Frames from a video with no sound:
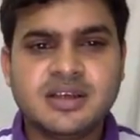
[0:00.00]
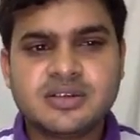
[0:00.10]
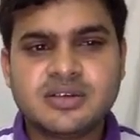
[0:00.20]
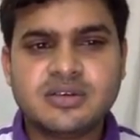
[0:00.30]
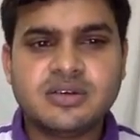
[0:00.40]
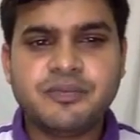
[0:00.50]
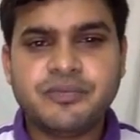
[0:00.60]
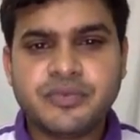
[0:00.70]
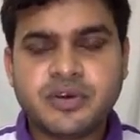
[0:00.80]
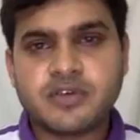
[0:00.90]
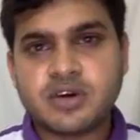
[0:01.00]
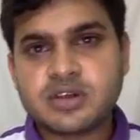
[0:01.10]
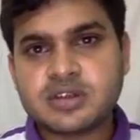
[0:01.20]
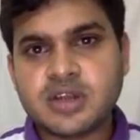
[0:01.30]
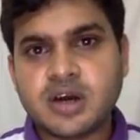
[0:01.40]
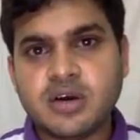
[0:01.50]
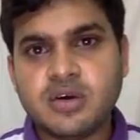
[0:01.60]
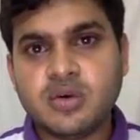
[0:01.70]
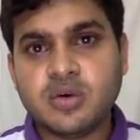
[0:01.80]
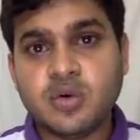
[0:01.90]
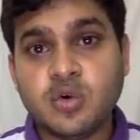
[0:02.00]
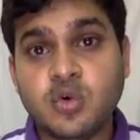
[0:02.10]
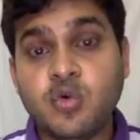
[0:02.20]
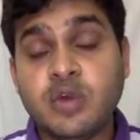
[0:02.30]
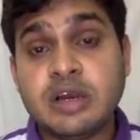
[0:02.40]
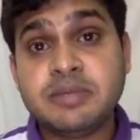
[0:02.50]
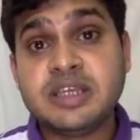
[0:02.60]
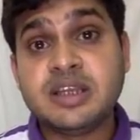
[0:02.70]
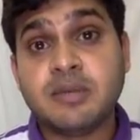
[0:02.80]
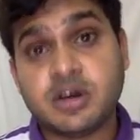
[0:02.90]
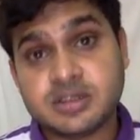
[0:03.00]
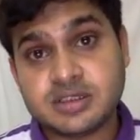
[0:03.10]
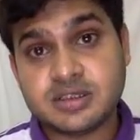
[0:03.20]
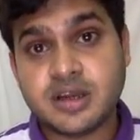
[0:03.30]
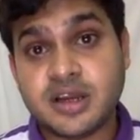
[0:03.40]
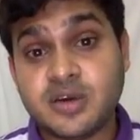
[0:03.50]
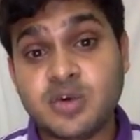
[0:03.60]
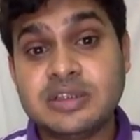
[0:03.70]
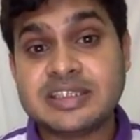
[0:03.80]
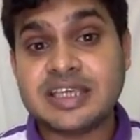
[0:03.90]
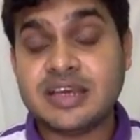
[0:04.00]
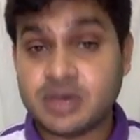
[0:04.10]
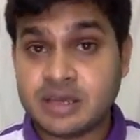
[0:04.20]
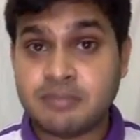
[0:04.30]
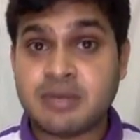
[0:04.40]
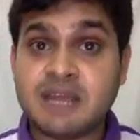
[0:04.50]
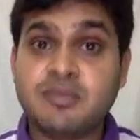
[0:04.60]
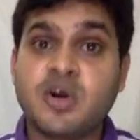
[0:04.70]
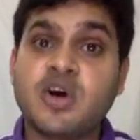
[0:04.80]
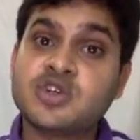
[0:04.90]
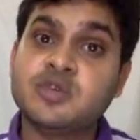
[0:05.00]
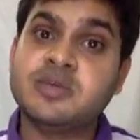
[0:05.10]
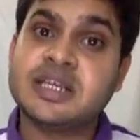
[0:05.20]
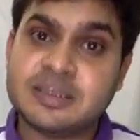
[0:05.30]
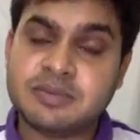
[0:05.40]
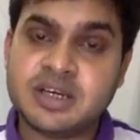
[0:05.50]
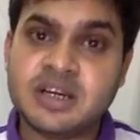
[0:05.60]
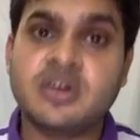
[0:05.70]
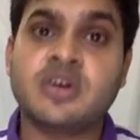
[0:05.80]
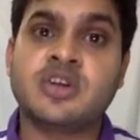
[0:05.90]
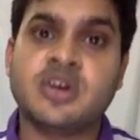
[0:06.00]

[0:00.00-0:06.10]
So of course, now who will be the boss and who will say, okay, my block should be accepted, not